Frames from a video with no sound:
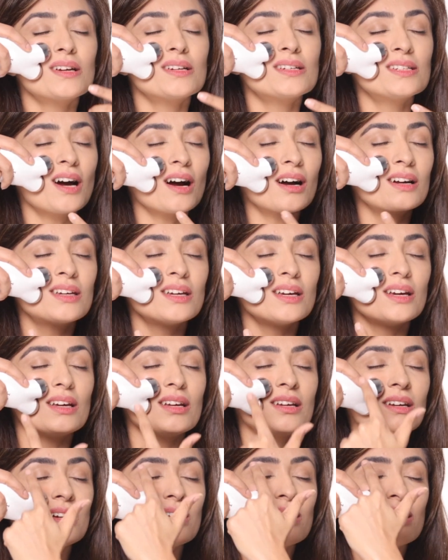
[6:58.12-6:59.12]

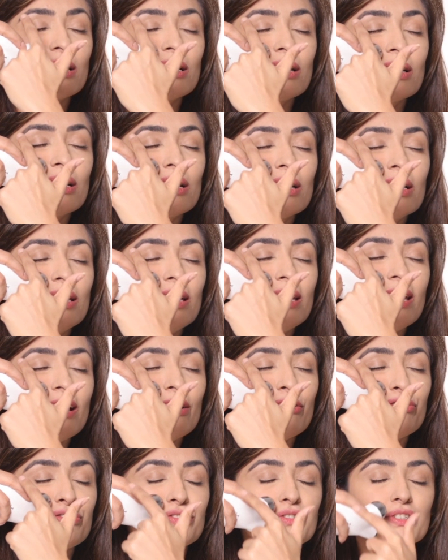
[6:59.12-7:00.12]
tucking,
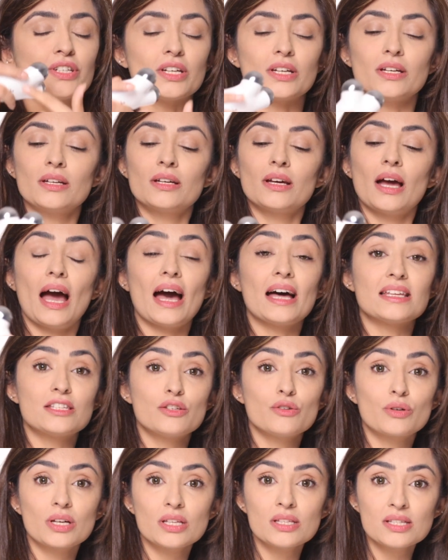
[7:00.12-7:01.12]
lifting. As
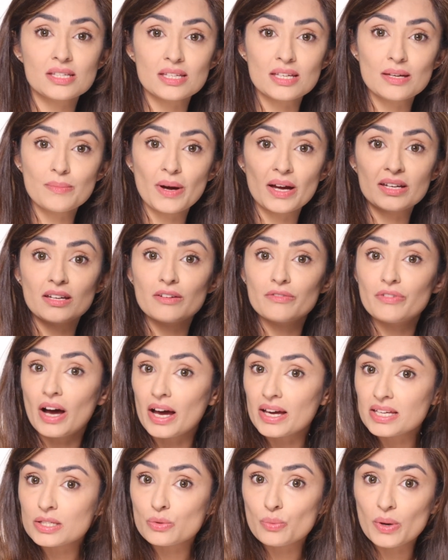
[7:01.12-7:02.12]
you can see, my
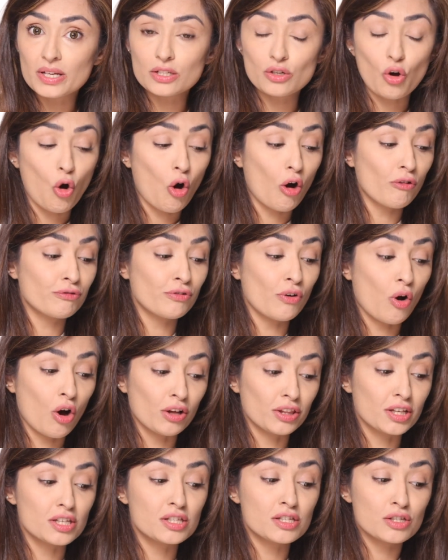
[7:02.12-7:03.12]
device went off
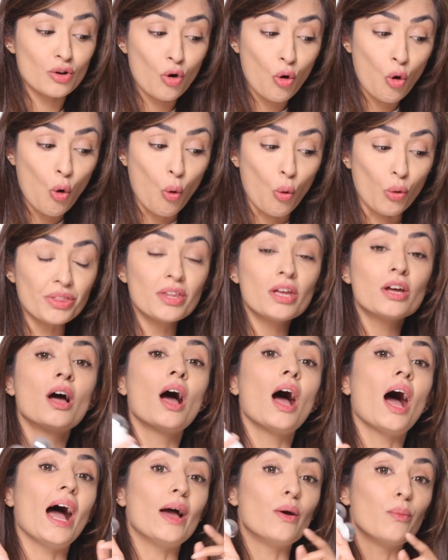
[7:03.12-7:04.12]
on its own.
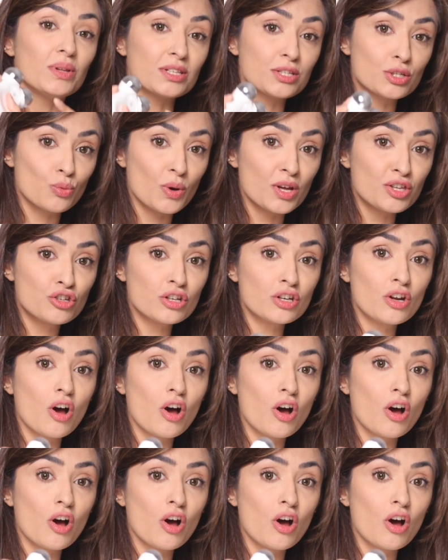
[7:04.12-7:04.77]
I will switch it